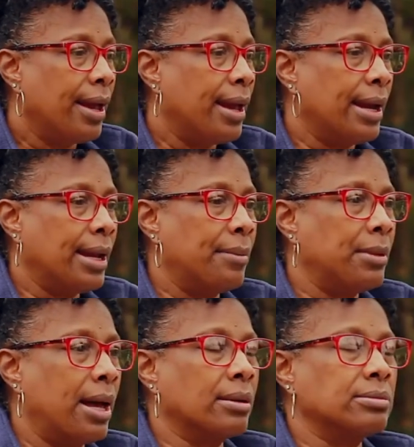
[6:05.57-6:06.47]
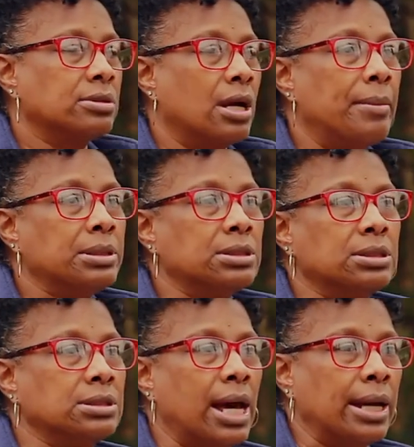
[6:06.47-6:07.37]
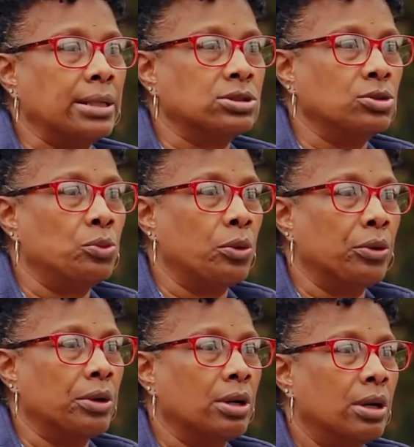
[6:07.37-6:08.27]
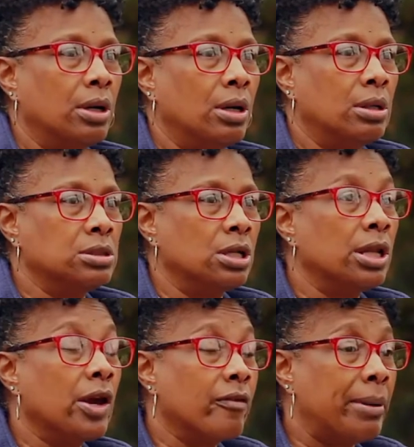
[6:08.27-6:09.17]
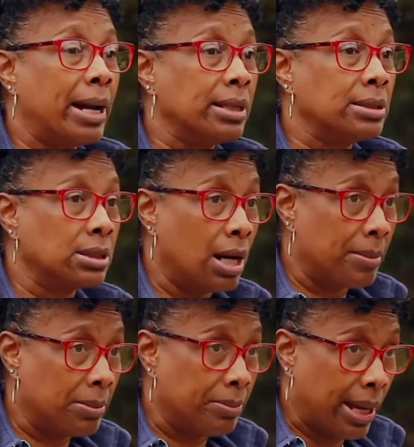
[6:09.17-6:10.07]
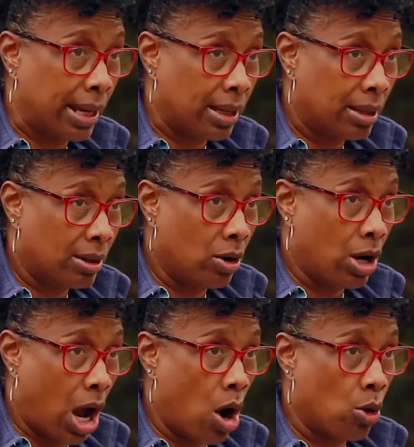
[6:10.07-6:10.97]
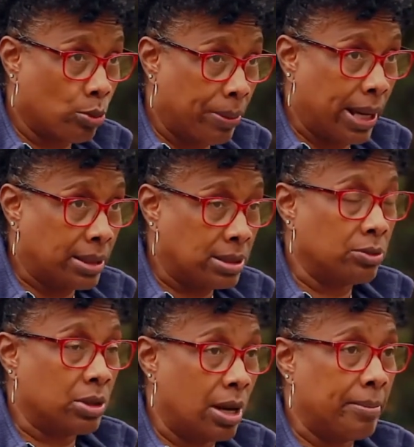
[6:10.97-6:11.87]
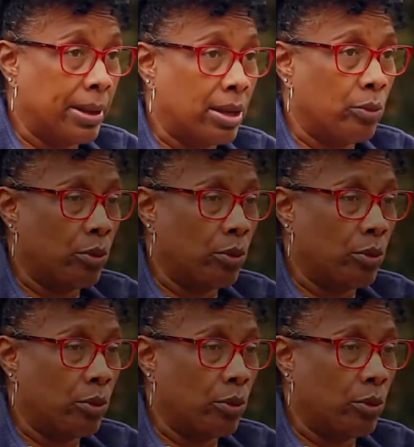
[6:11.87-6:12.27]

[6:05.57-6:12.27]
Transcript: and I'm not coming to the site to work until everybody is coming back or called back to come back and